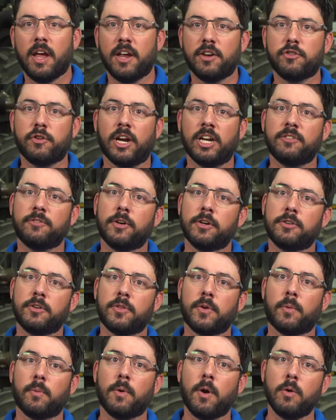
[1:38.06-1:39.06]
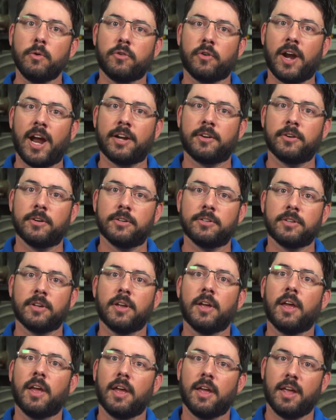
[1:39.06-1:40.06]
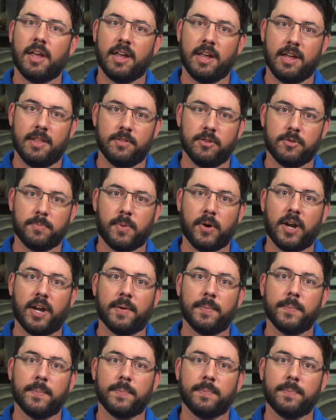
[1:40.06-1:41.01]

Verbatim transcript: Transfer it to the row tractors in the spring.